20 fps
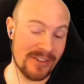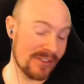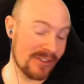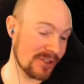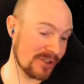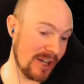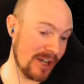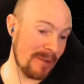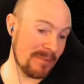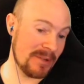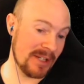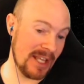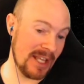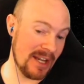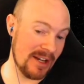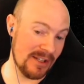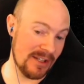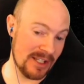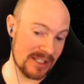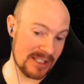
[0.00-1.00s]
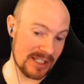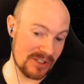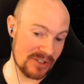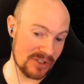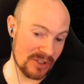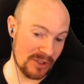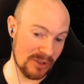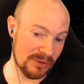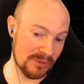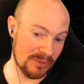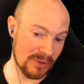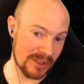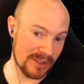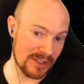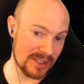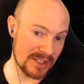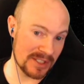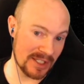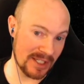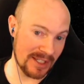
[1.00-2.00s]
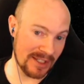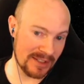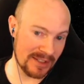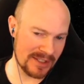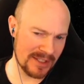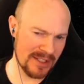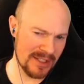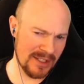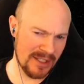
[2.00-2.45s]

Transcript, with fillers: enough scrap to get it unless I sold one of these things.